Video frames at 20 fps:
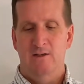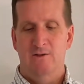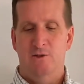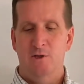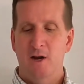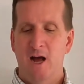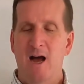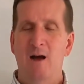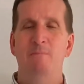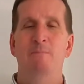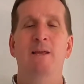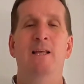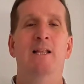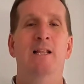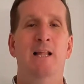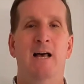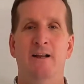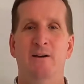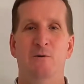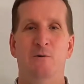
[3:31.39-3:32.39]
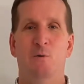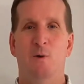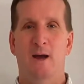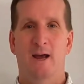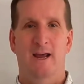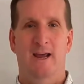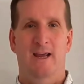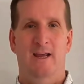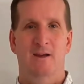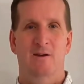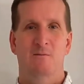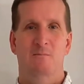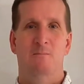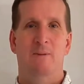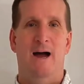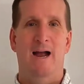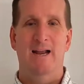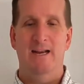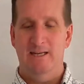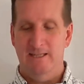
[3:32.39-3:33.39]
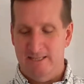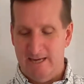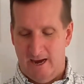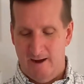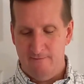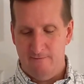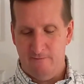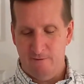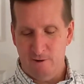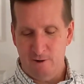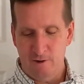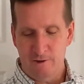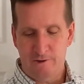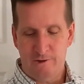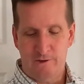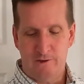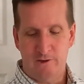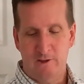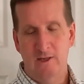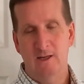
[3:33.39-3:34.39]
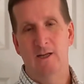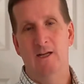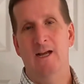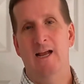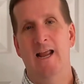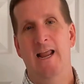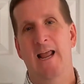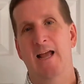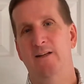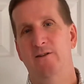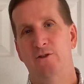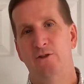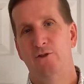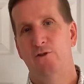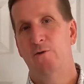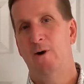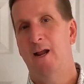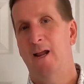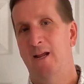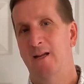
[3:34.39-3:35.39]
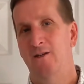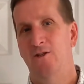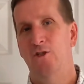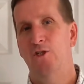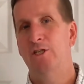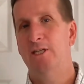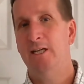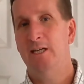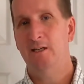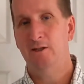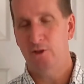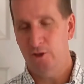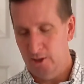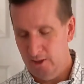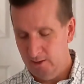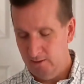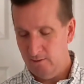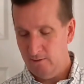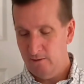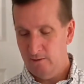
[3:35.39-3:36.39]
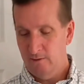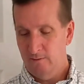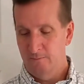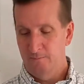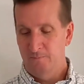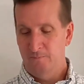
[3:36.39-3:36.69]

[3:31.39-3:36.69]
Do not be led away by diverse and strange teachings,